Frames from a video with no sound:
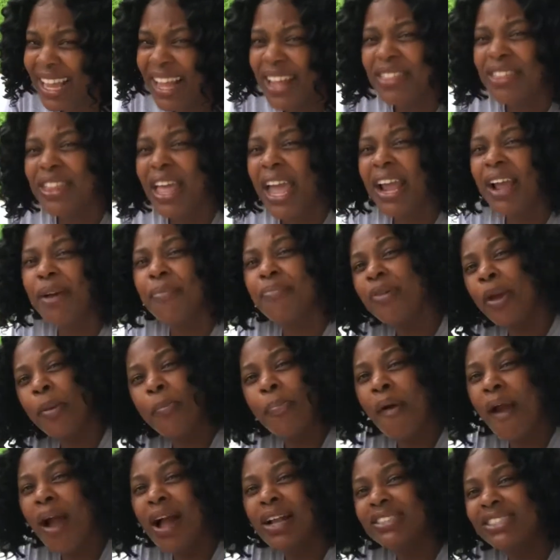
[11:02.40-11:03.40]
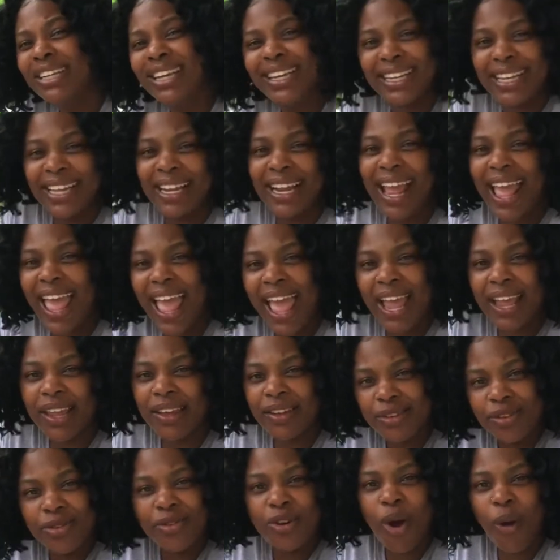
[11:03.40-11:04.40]
they their project get an A.
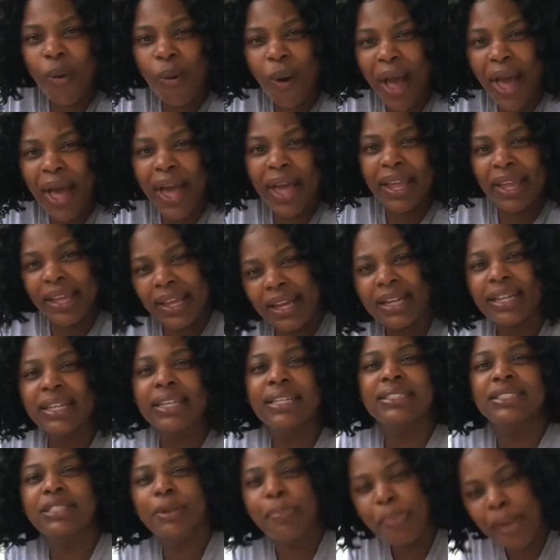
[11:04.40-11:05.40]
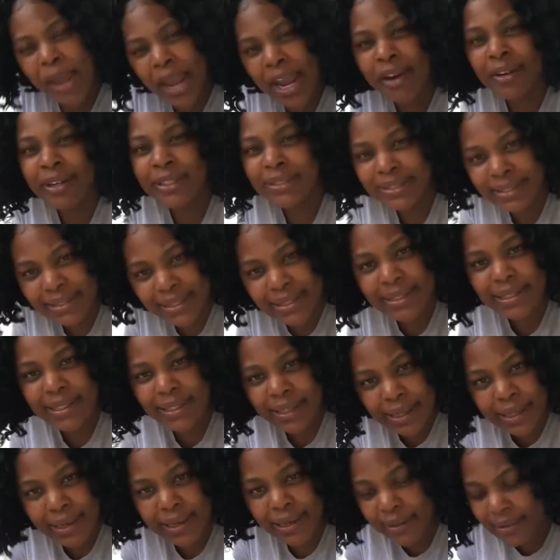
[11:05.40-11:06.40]
You know why? Cause the parents that
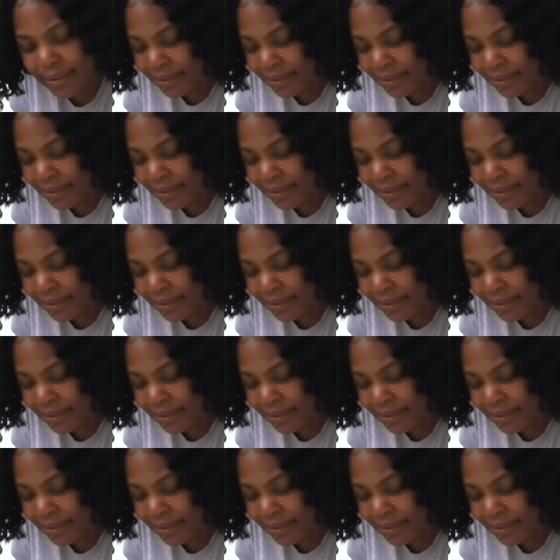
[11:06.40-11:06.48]
did it.